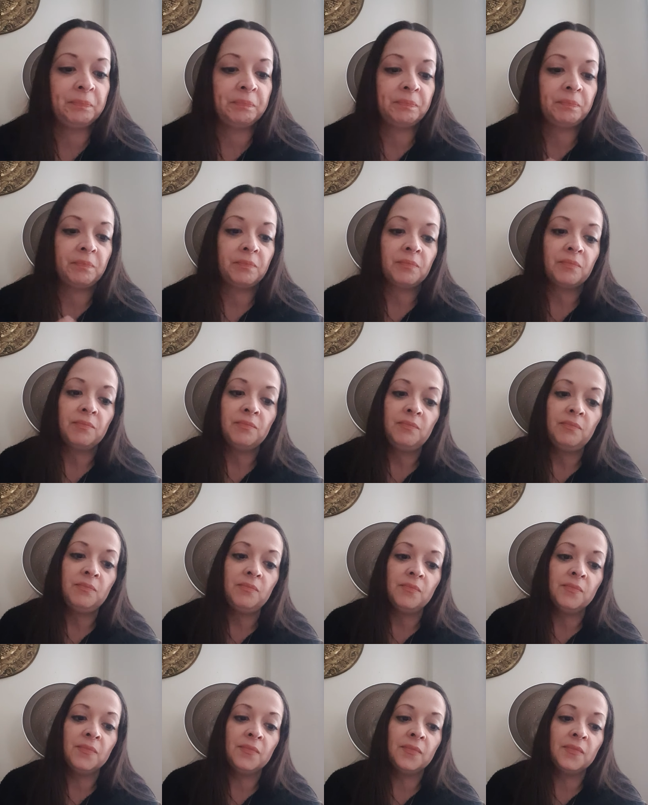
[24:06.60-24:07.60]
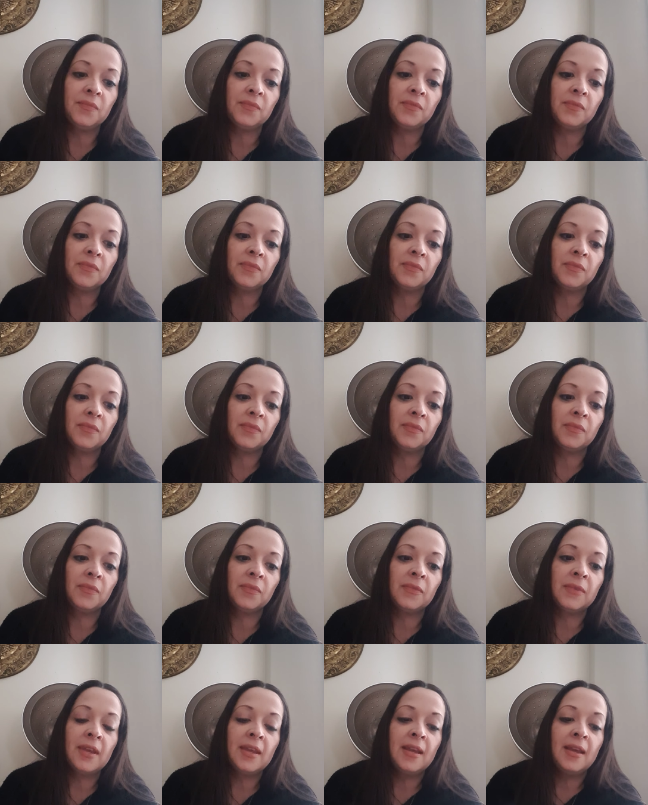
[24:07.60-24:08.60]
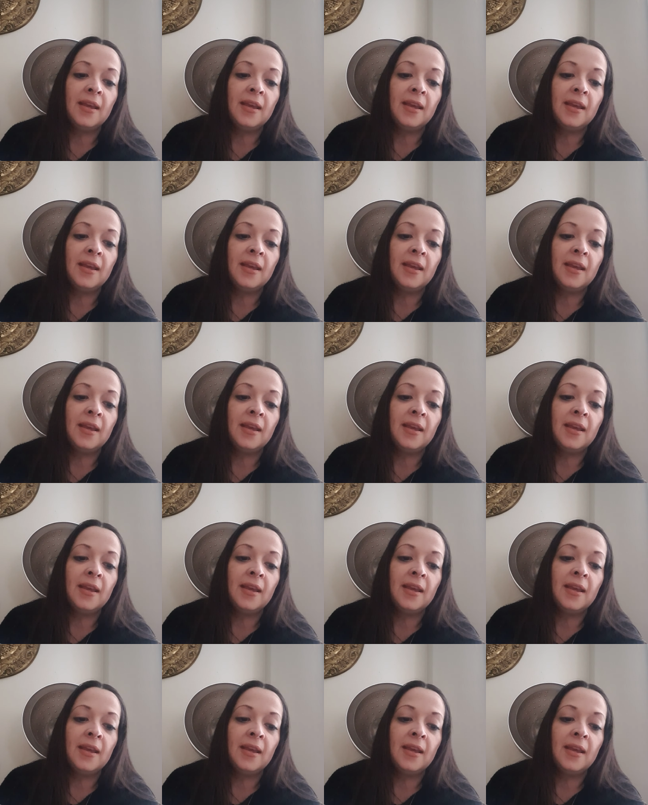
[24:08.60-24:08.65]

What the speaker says: (no one is talking)